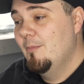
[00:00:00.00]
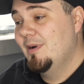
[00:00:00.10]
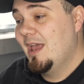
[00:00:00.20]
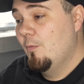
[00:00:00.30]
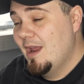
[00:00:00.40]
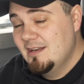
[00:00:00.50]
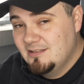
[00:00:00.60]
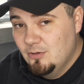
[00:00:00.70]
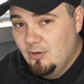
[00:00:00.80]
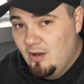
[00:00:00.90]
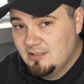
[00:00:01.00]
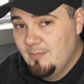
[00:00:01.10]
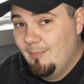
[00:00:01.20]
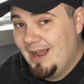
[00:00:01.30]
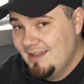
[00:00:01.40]
But I waited too long to
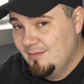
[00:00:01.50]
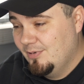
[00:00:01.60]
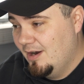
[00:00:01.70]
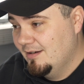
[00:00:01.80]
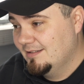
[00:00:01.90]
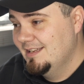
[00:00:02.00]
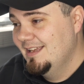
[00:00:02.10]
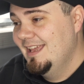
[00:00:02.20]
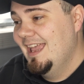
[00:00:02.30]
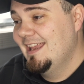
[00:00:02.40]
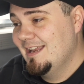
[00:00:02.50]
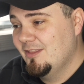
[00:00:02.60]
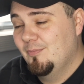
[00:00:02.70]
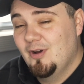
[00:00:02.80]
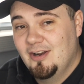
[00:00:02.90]
buy the product, and now
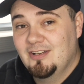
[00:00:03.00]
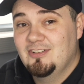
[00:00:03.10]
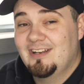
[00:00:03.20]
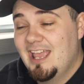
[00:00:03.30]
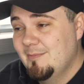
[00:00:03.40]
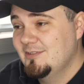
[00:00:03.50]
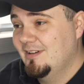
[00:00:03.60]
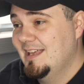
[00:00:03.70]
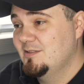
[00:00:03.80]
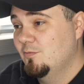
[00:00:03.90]
the product on Amazon has